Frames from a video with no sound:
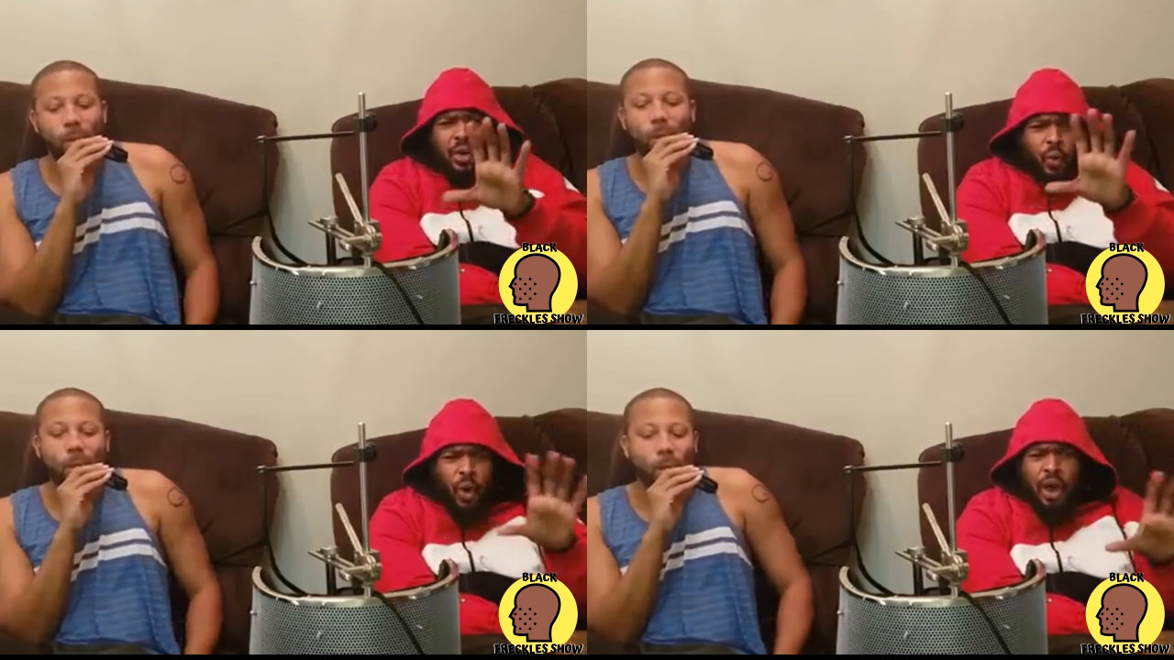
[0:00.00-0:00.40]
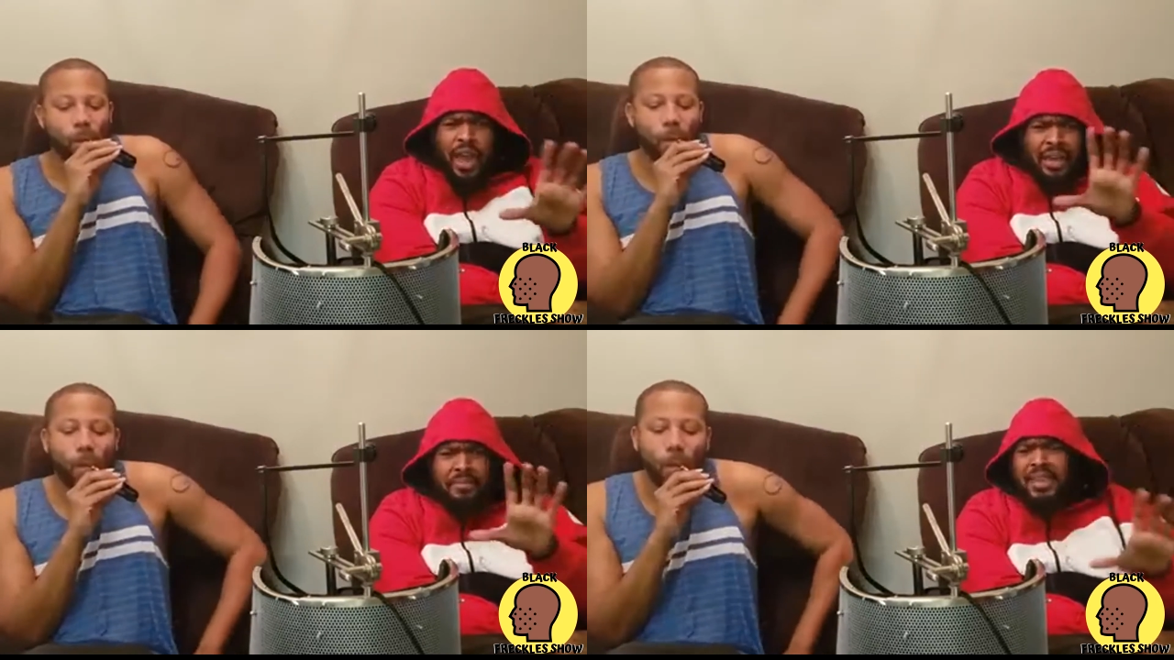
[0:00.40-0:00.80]
Speaker 1: what I
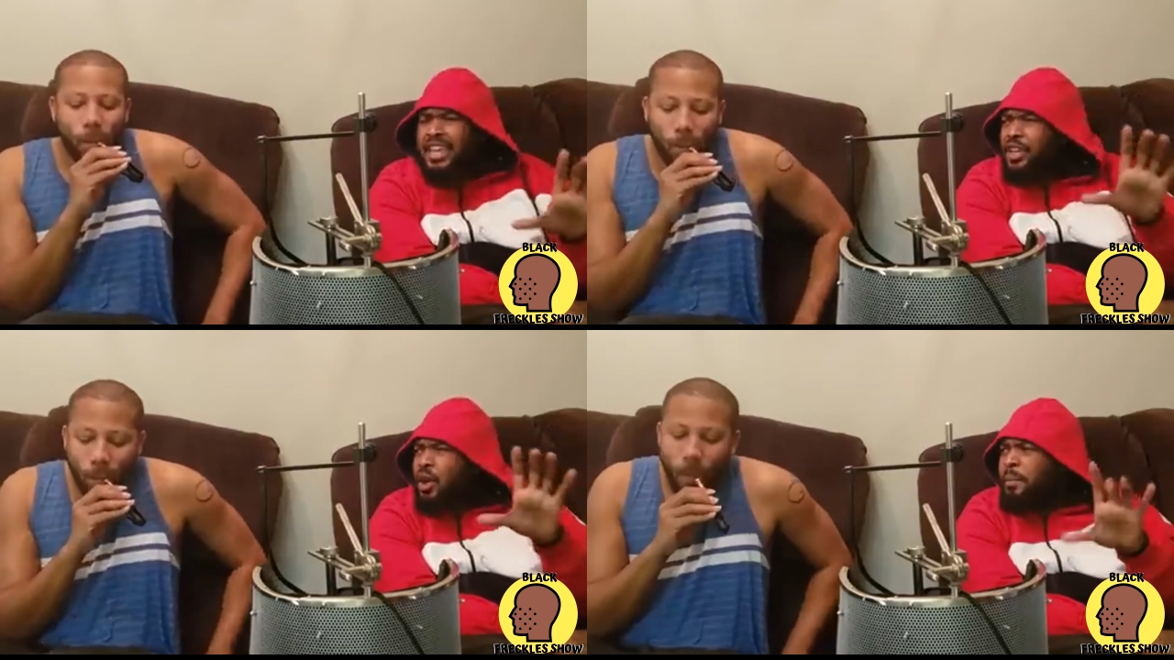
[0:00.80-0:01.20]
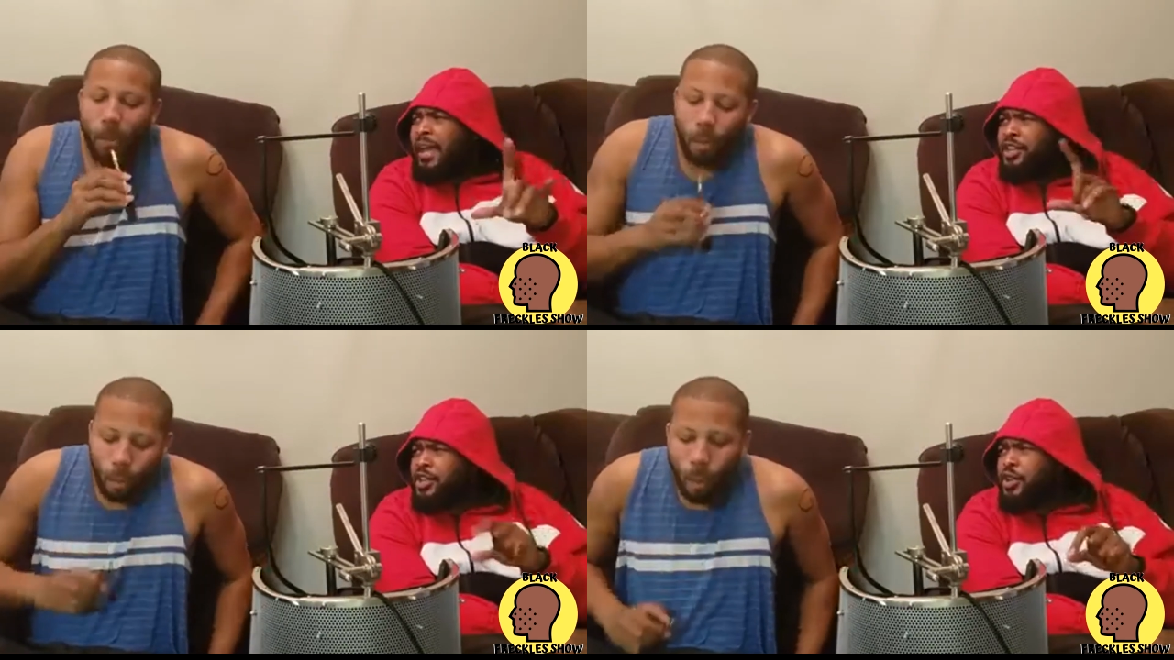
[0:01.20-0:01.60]
mean or meant
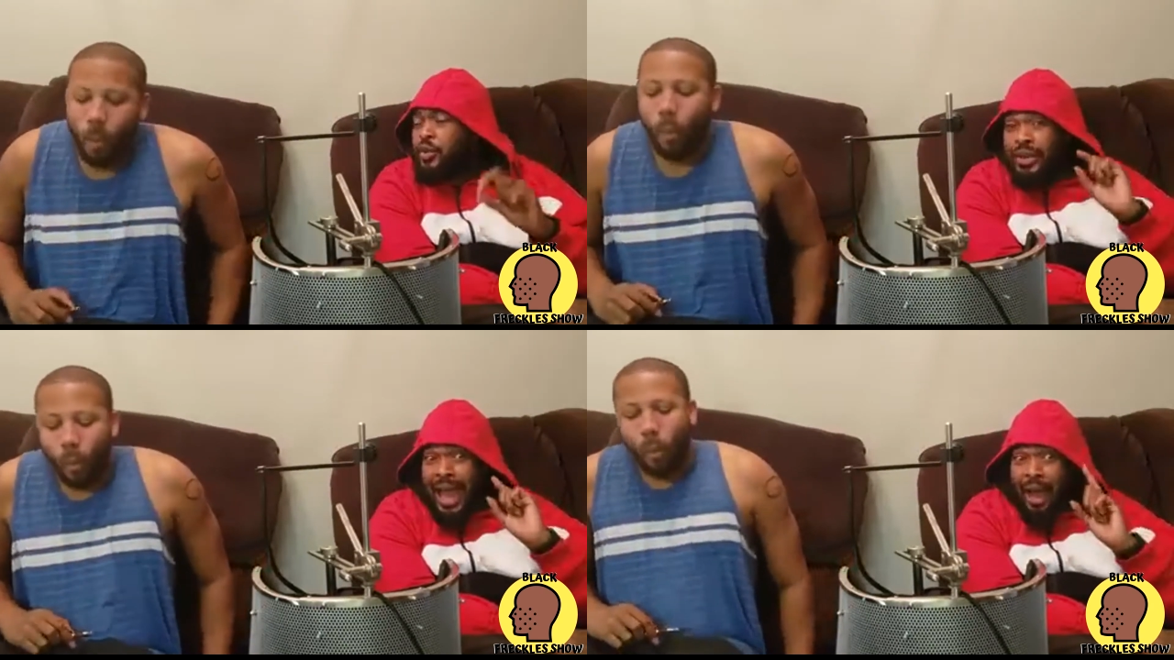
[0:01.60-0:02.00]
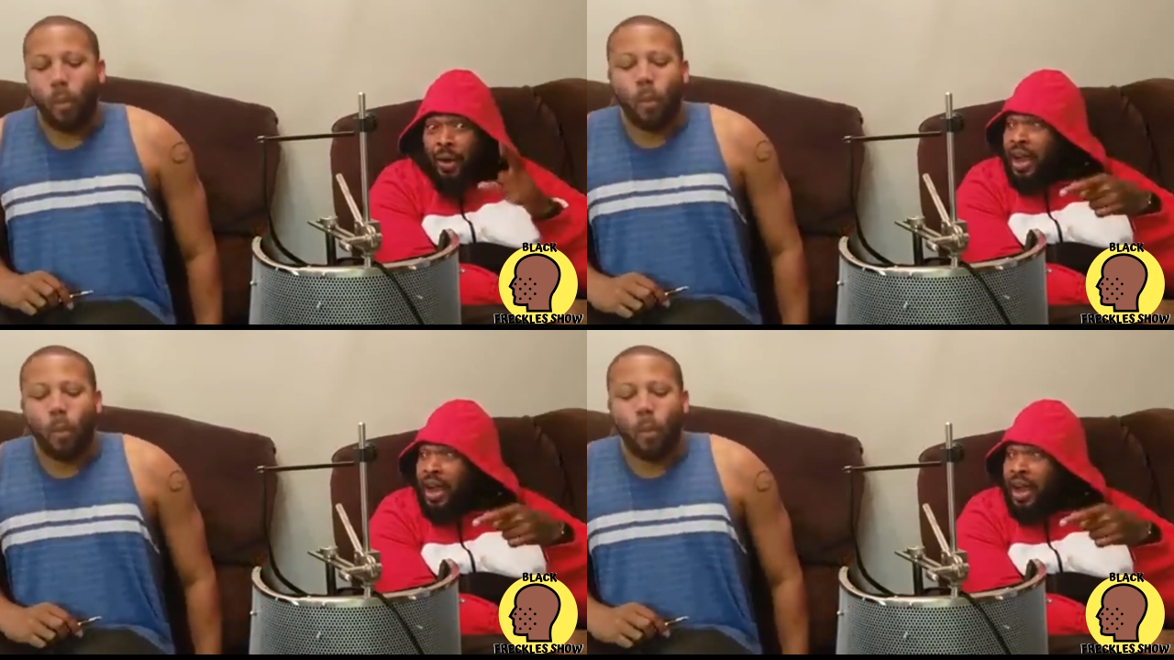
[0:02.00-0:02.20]
to do. Now